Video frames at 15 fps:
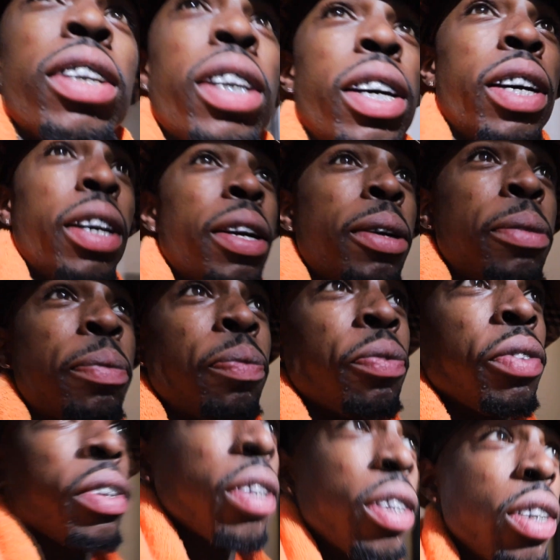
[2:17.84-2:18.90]
Man,
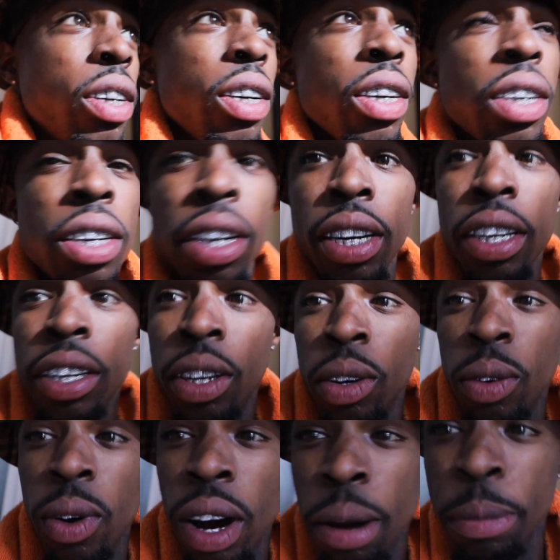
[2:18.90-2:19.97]
yeah though,
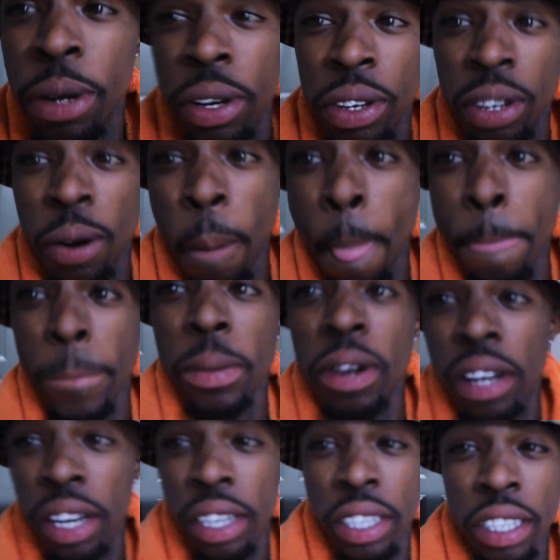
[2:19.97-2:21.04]
while I'm here though, y'all
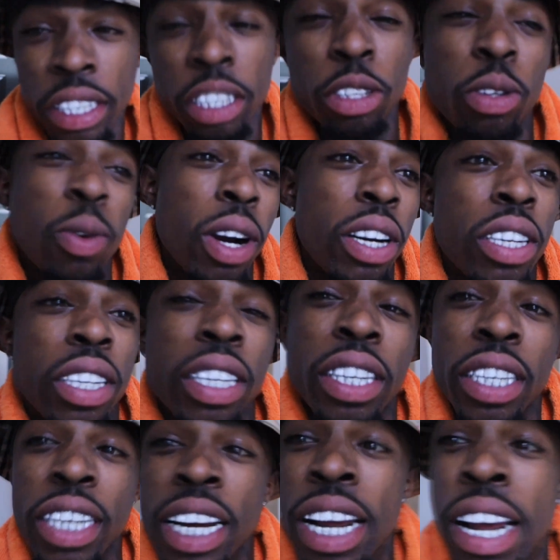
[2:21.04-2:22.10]
gotta continue watching
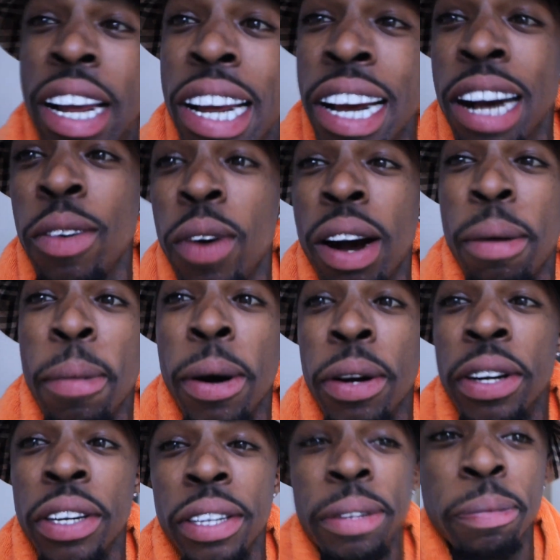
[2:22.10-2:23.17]
because while I'm out
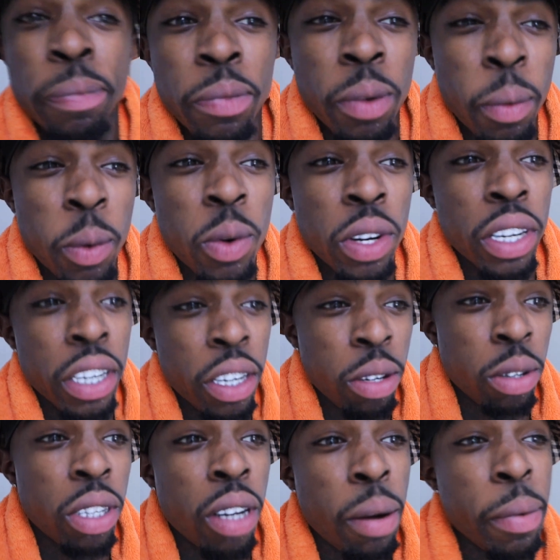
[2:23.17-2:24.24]
here, I'm going to
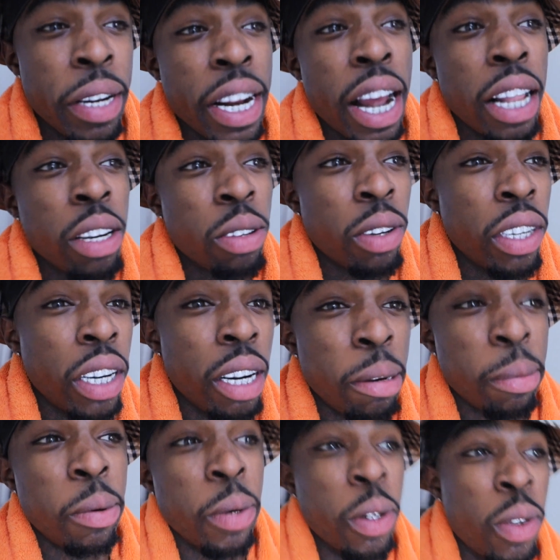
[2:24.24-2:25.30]
Houston. I'm in Dallas right now,
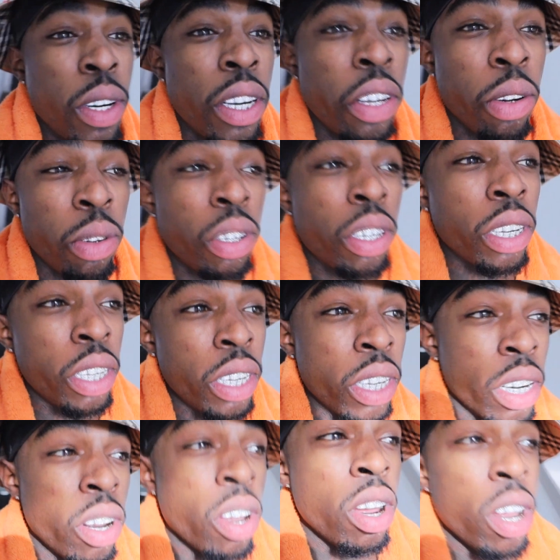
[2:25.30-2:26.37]
but we're going to Houston
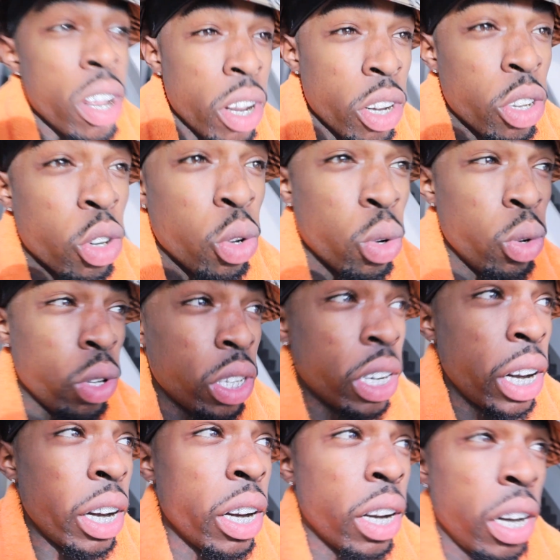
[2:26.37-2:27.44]

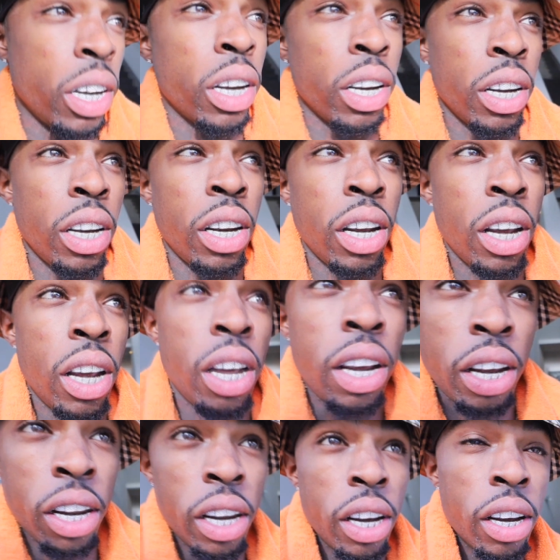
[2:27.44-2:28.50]
Tuesday.
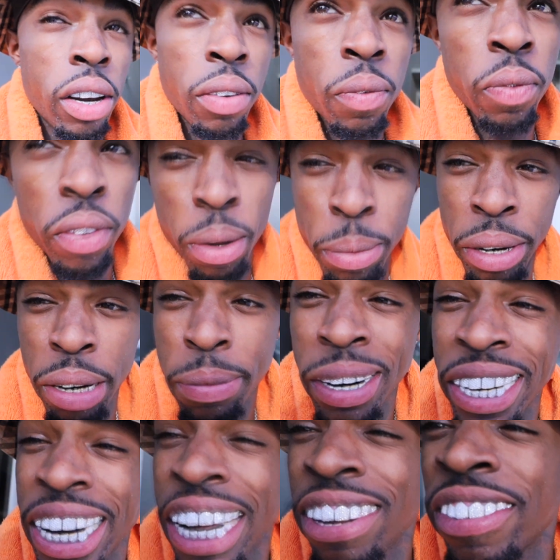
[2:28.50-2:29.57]
And I'm getting my
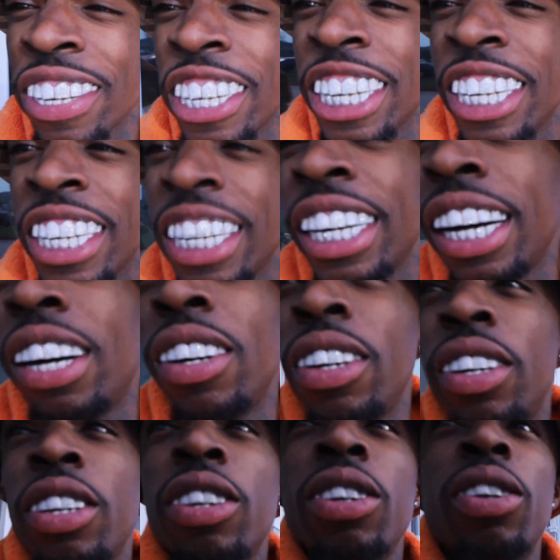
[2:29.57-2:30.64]
diamond grill take out.
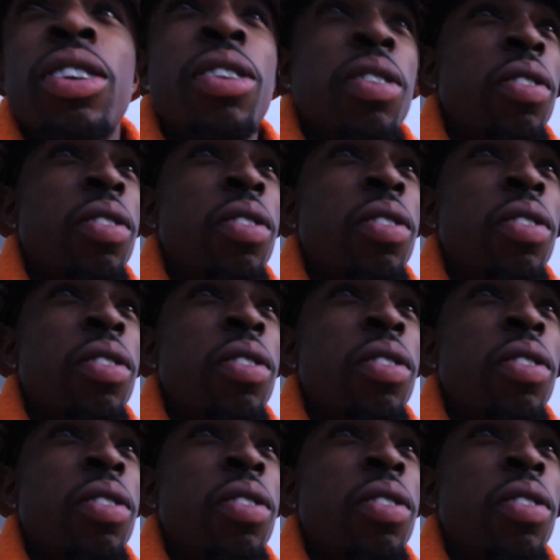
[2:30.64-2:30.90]
So